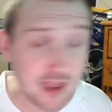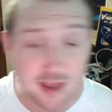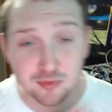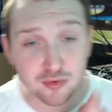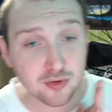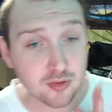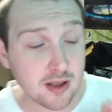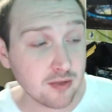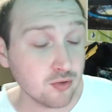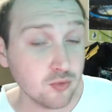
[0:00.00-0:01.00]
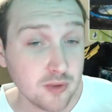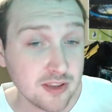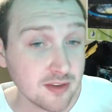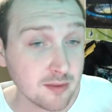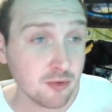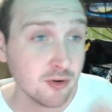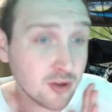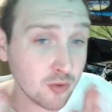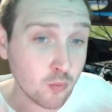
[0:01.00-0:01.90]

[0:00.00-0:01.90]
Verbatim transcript: Absolutely lost. Luis Amarilla,